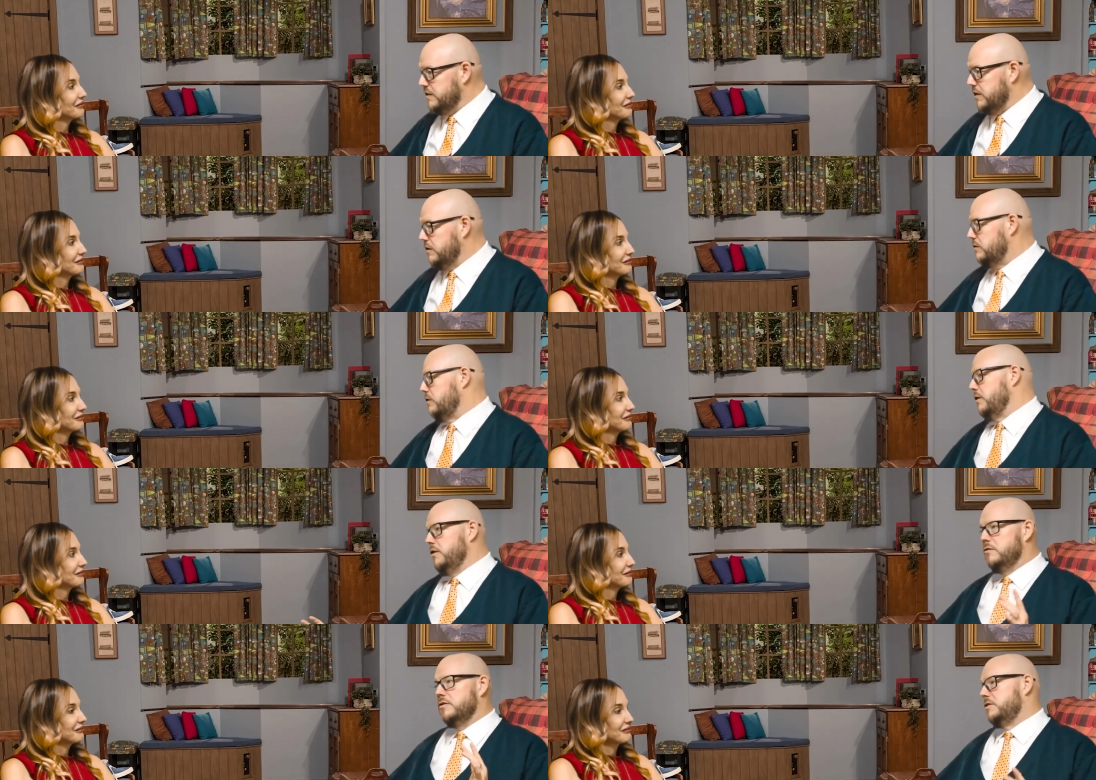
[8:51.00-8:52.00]
Speaker 1: as it goes, or are
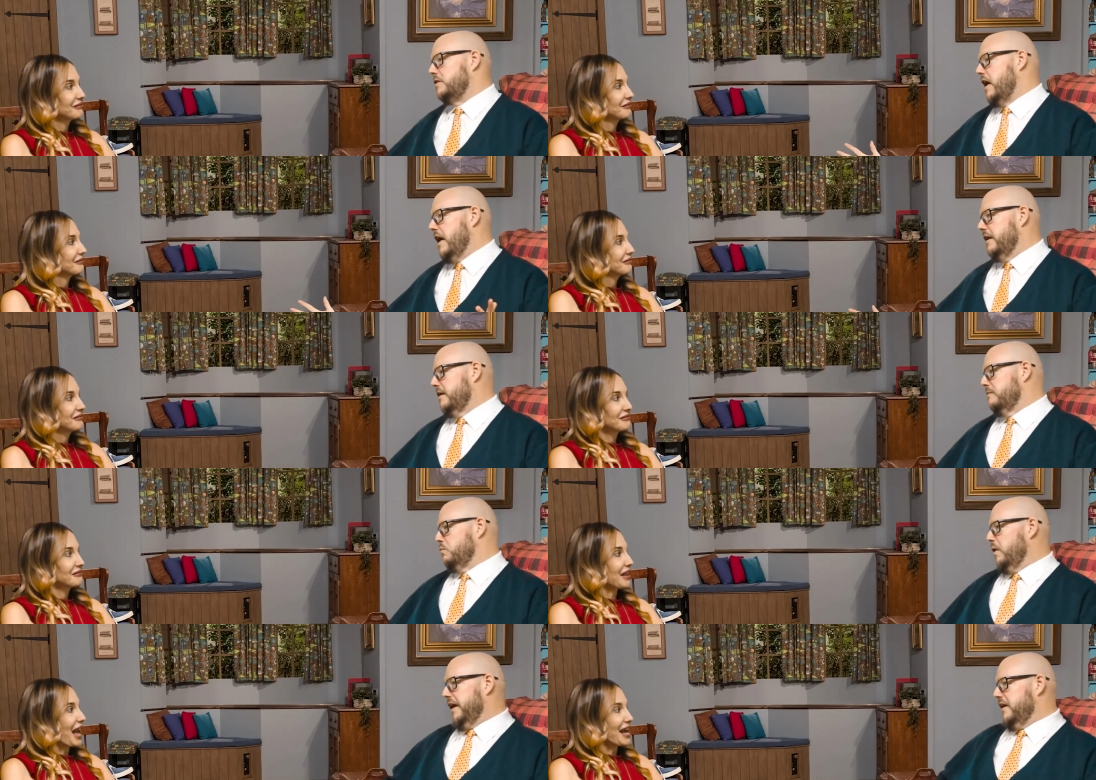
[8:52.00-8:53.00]
you just kind of
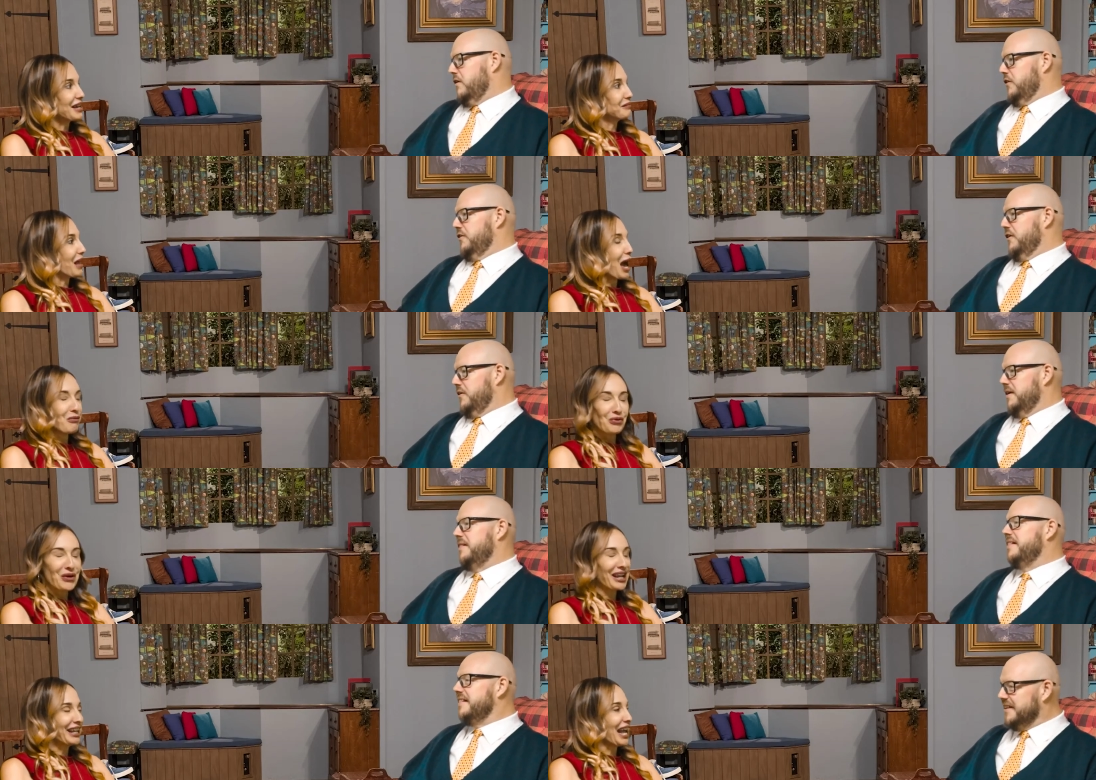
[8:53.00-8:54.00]
winging it? Um, I'm own?
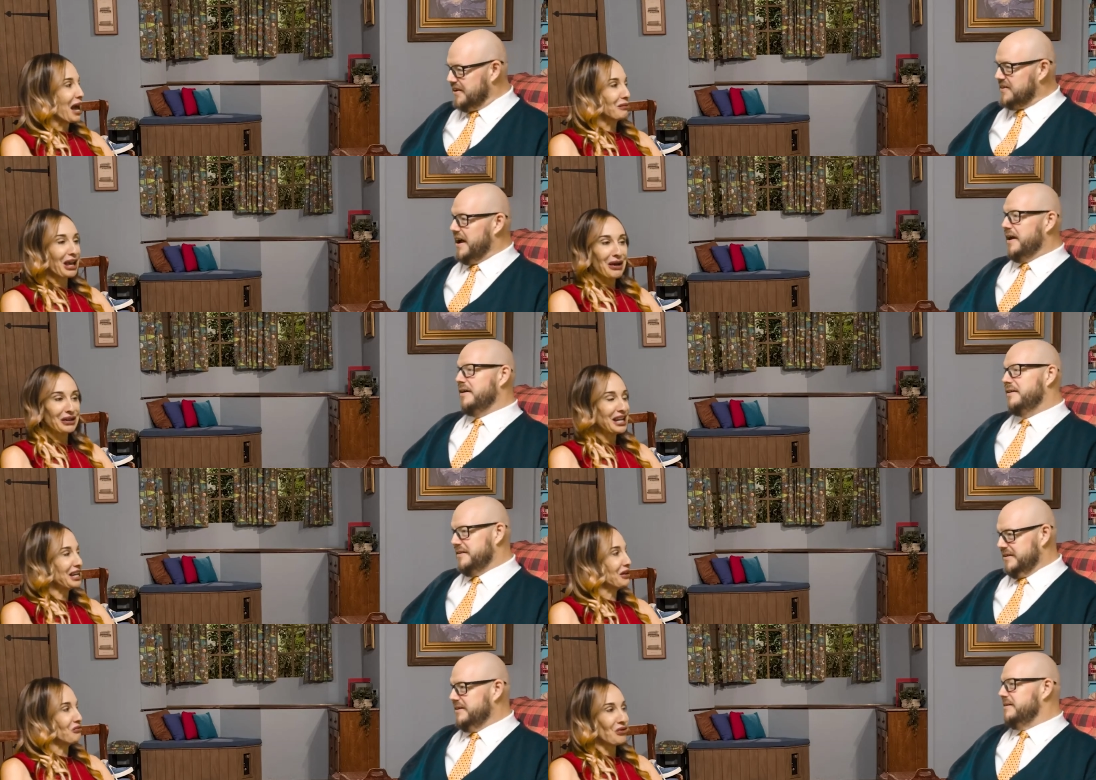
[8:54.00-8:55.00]
winging it. Okay. I'm going
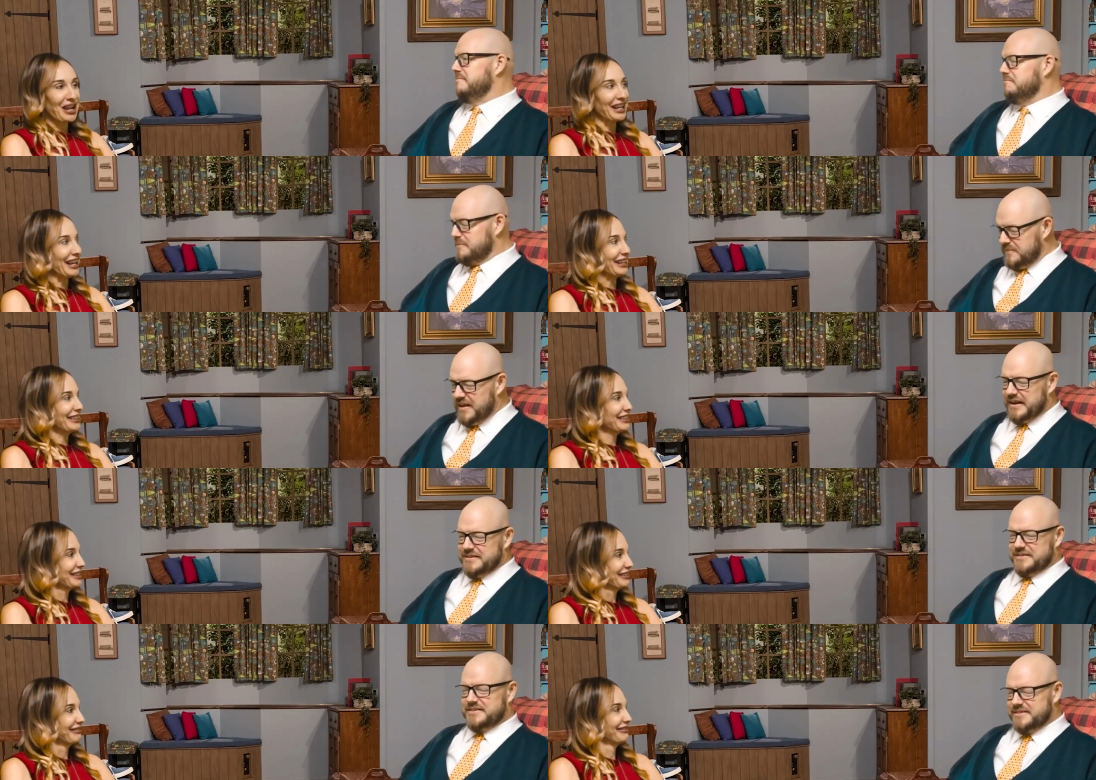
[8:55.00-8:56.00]
in and winging it.
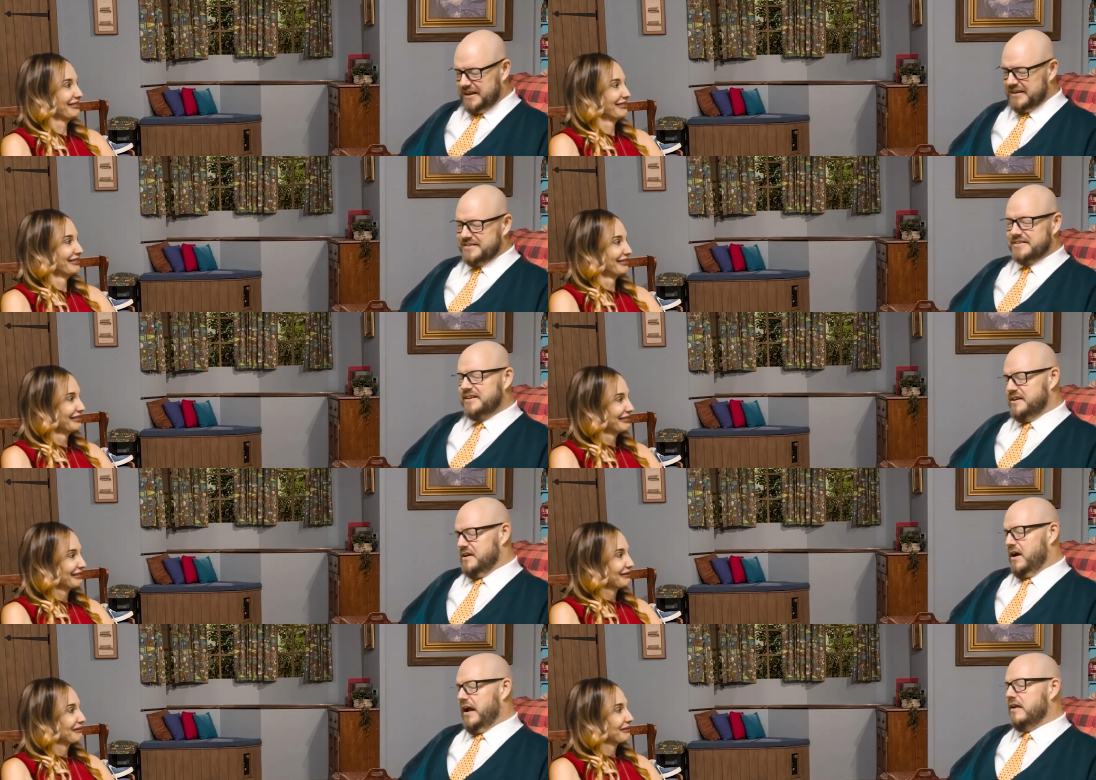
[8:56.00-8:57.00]
Nice, nice.
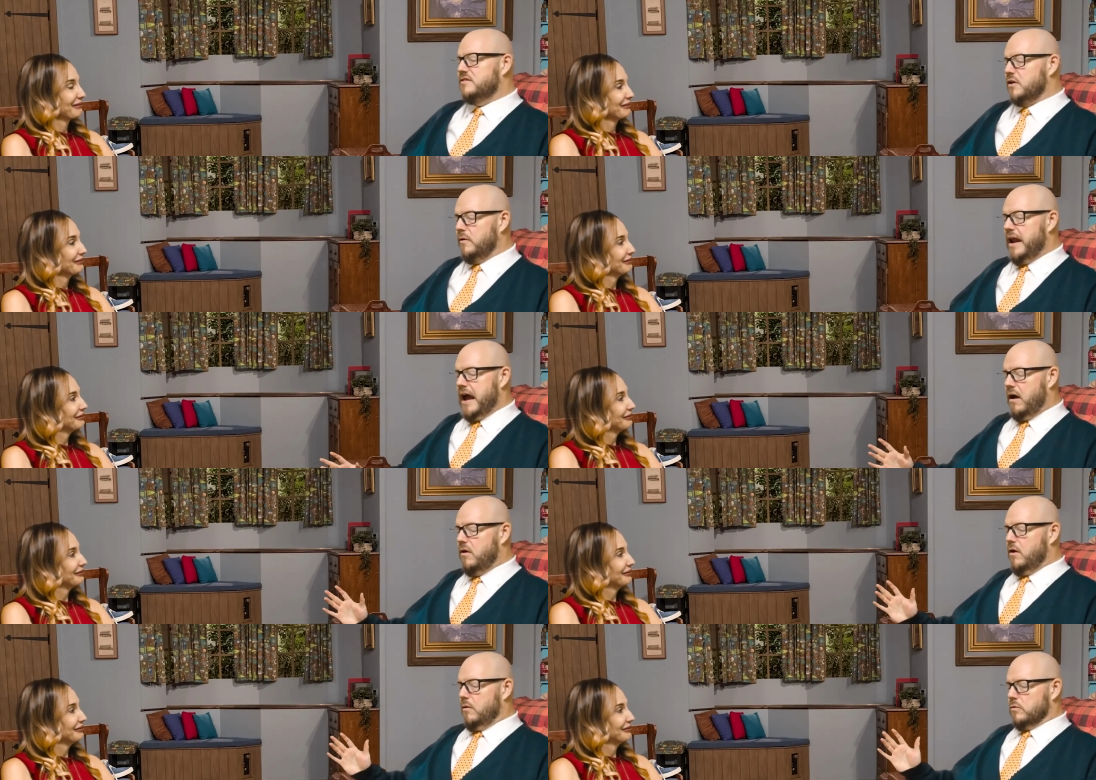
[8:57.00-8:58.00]
All right, so
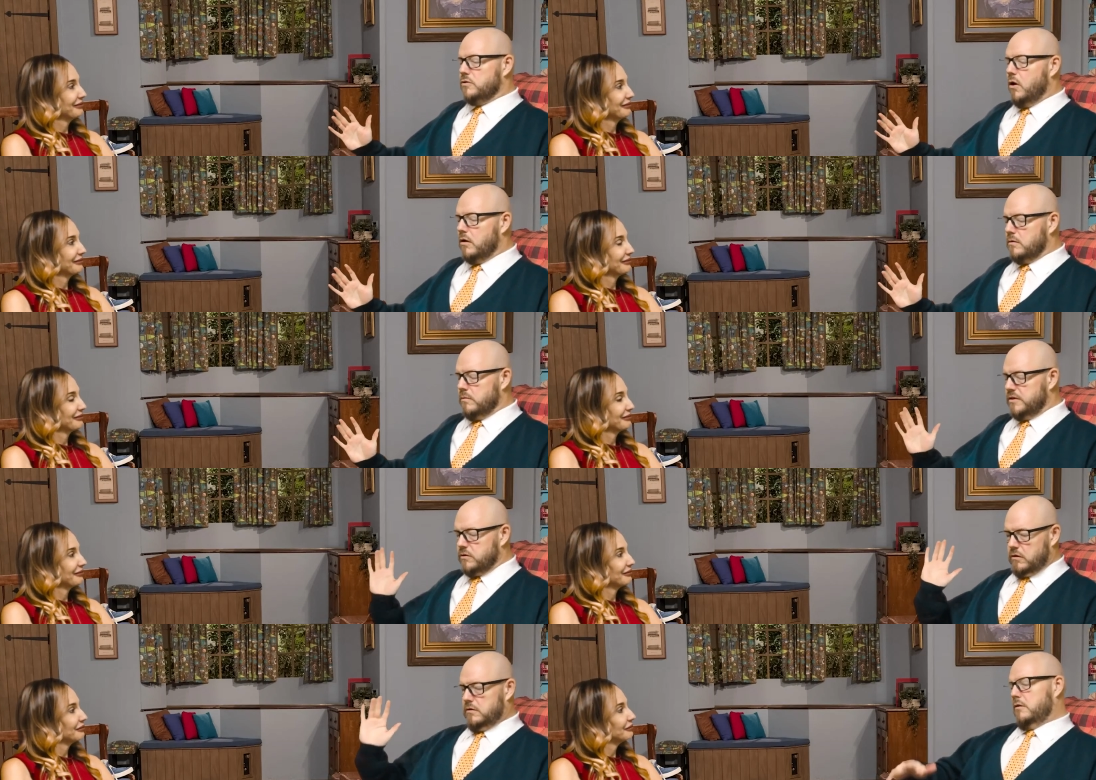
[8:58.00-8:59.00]
now we'll talk. We
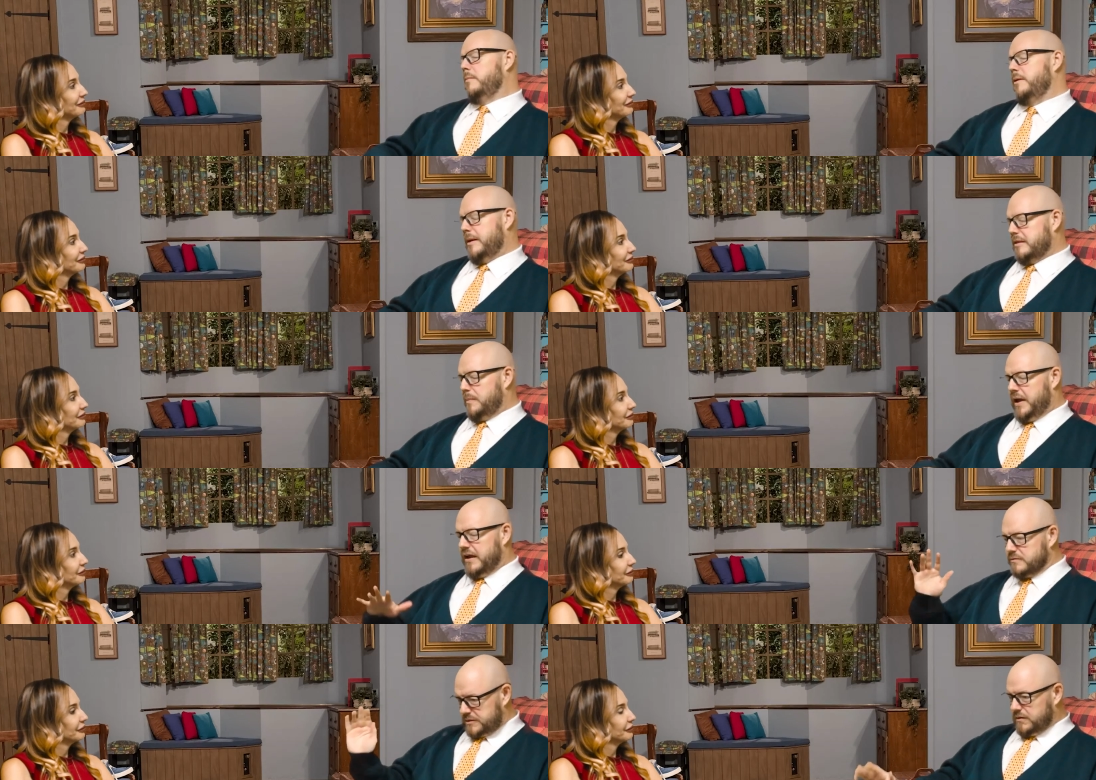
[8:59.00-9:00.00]
talked a little bit about the
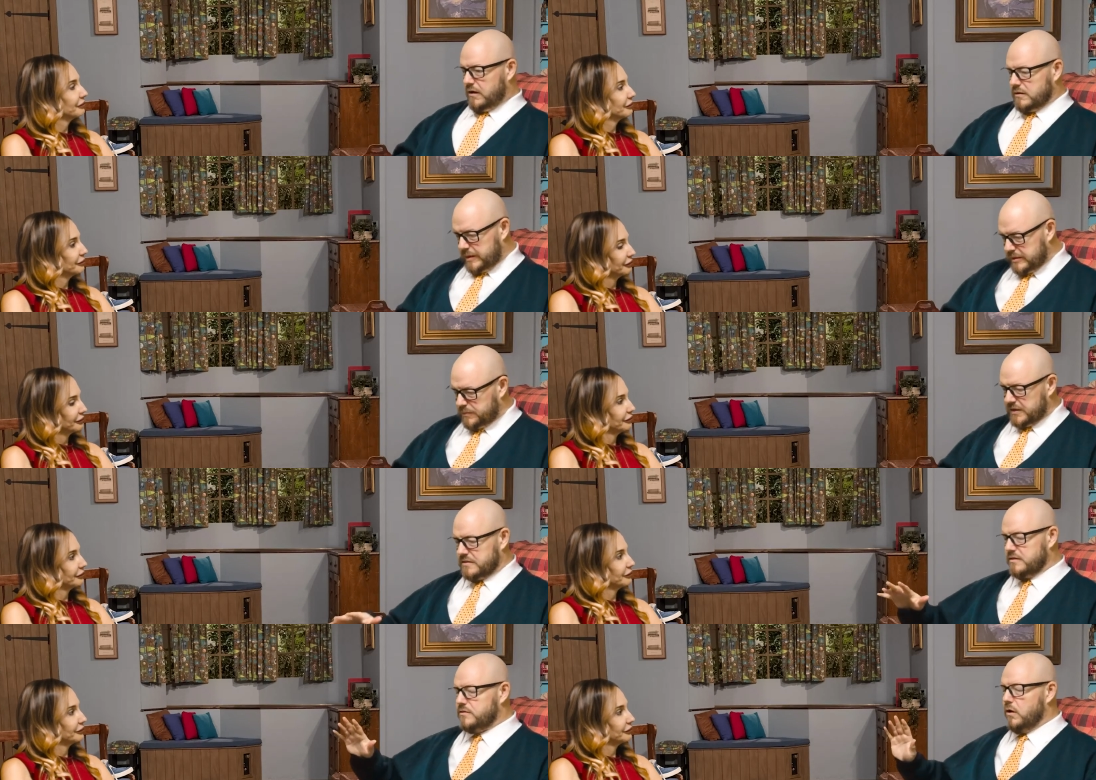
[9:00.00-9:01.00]
past. We talked about the present.
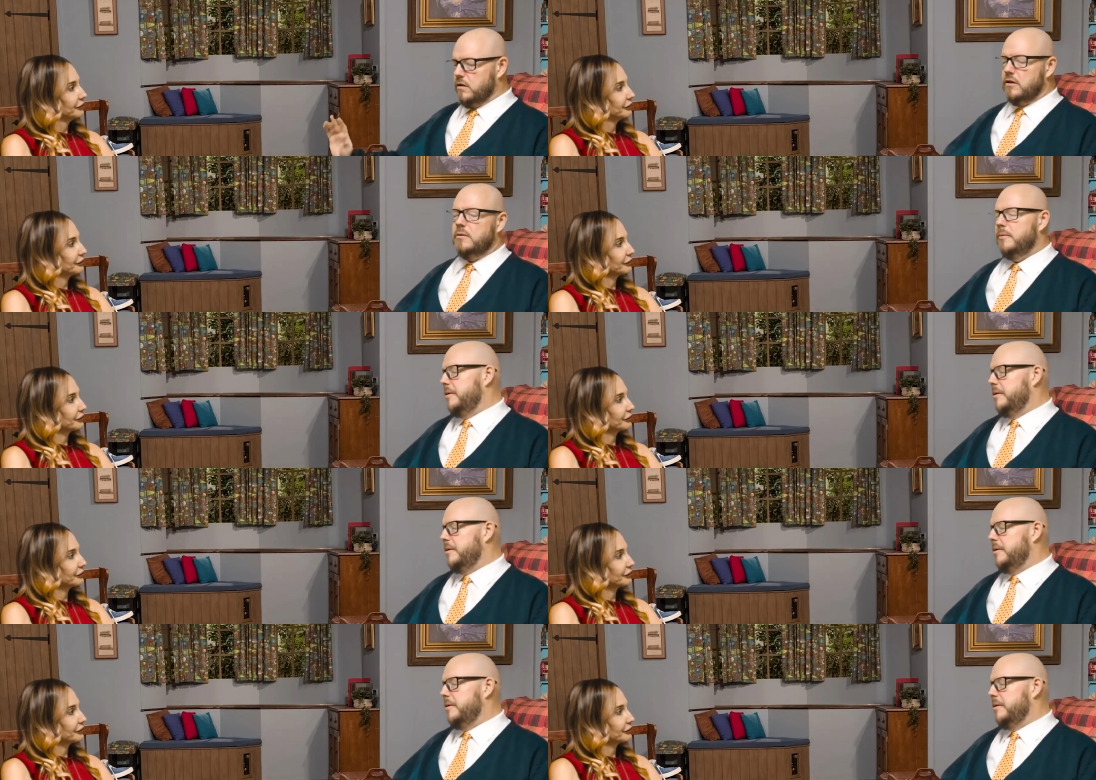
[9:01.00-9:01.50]
Let's talk a little bit